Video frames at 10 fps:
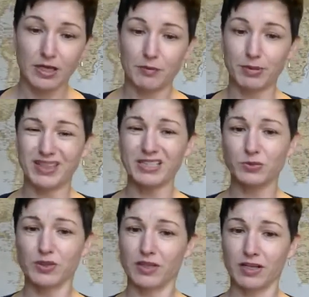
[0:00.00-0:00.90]
But that's
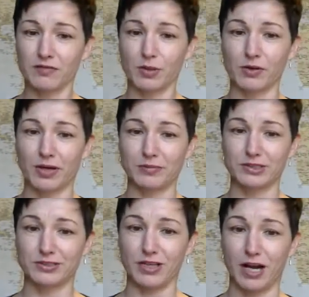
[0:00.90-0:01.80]
where a lot of programs
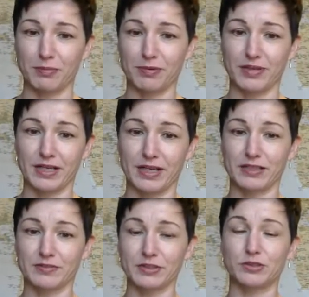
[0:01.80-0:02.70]
stop. They kind
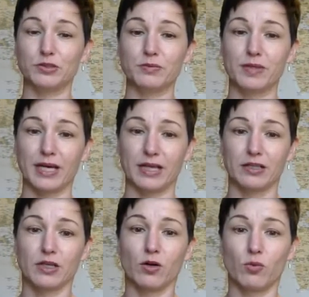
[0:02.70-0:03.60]
of assume that
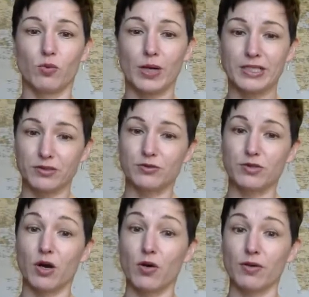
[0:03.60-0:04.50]
when you
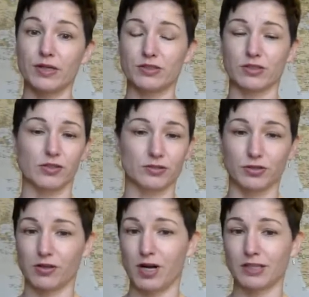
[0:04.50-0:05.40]
know the
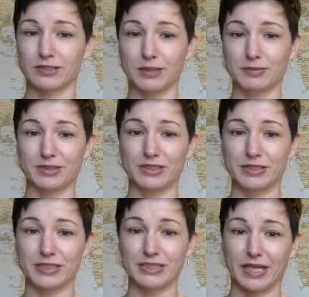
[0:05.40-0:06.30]
intercultural concepts,
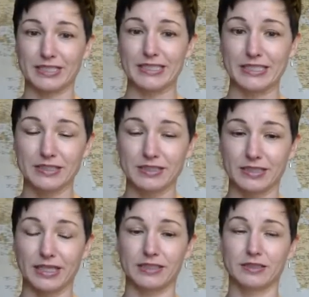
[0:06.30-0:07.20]
theories, ideas,
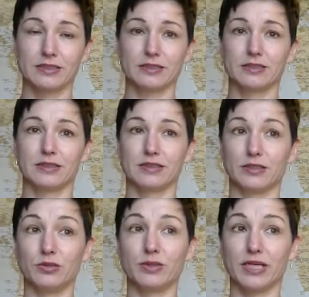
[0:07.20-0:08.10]
that
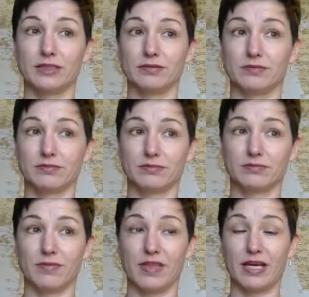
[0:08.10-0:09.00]
you can
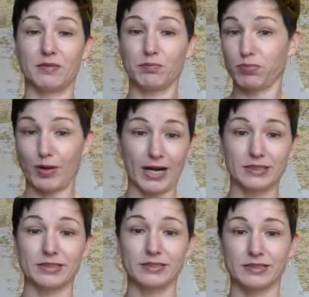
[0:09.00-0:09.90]
then
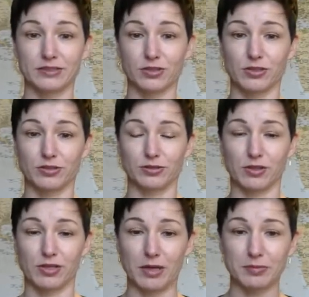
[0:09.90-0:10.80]
practice intercultural
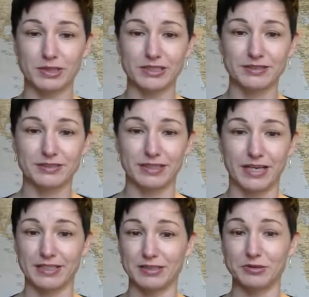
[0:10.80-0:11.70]
competence
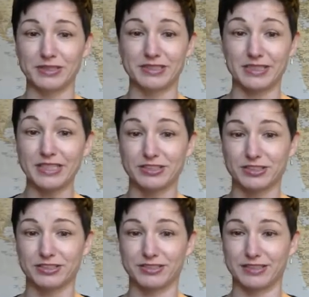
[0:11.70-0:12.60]
and you can teach